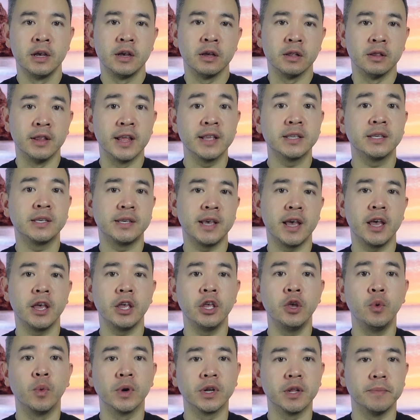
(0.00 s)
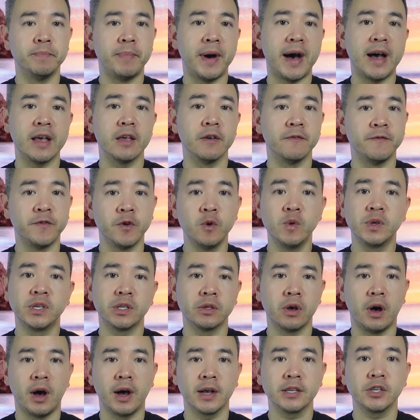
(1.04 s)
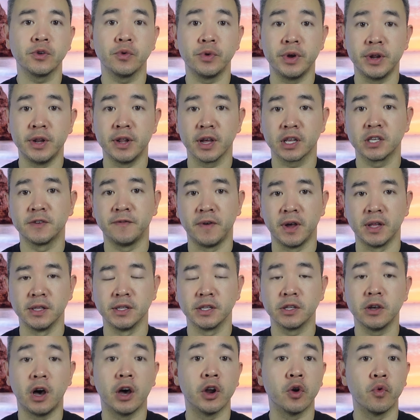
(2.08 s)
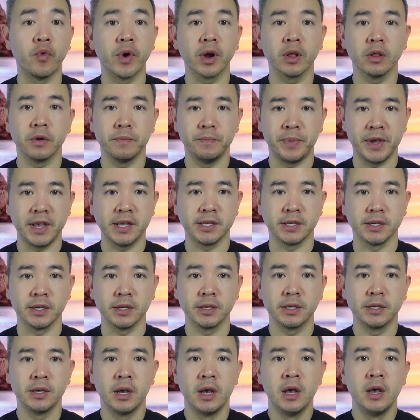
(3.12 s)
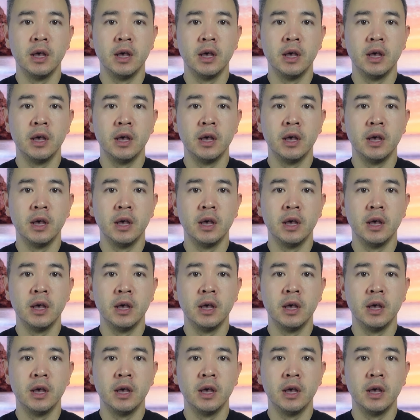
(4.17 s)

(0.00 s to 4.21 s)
Let's say you want to buy a few stocks or index funds on a regular basis,